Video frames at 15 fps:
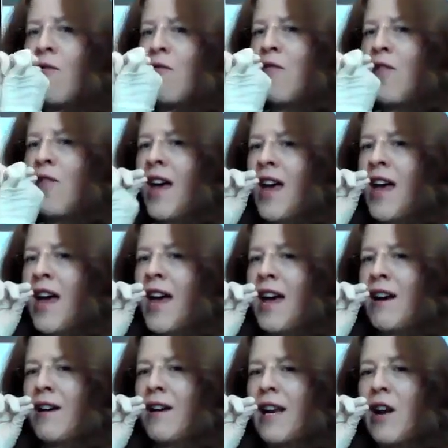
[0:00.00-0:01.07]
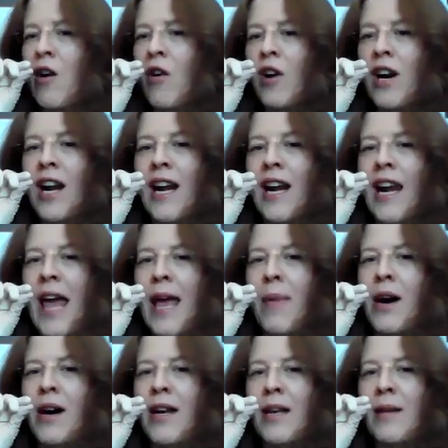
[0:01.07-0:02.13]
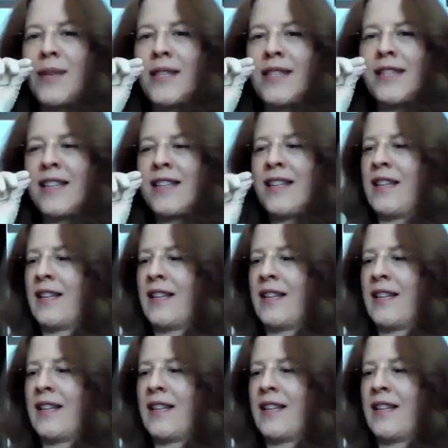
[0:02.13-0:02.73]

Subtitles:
very long clay pipes